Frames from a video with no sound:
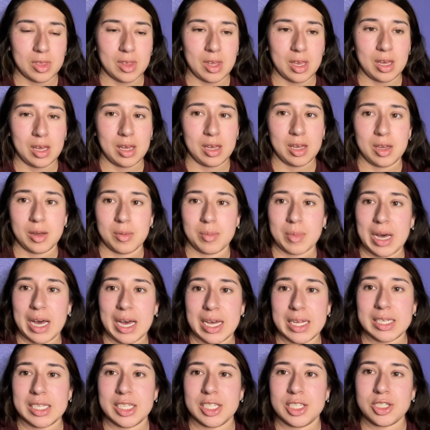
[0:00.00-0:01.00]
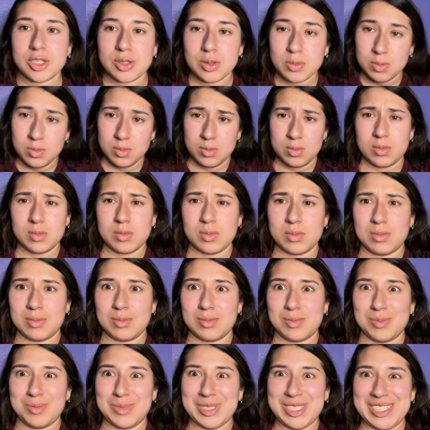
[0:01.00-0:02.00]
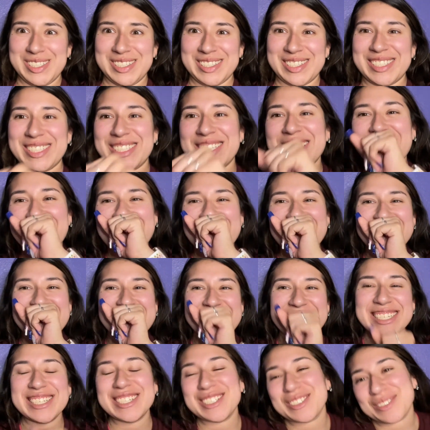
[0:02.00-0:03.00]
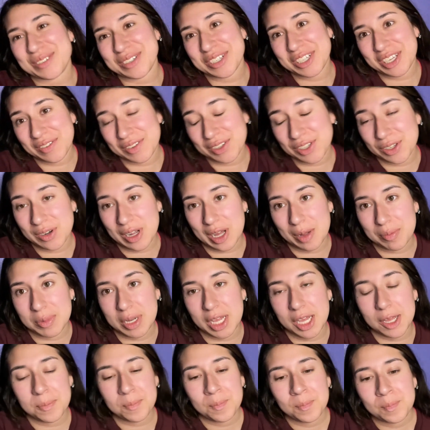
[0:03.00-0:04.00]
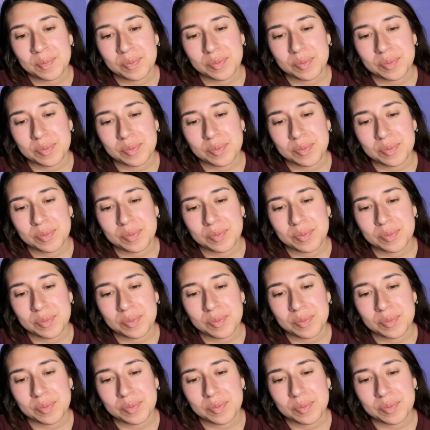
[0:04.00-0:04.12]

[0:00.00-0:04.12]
Um, I did just, oh my gosh, I did just want to give a little update.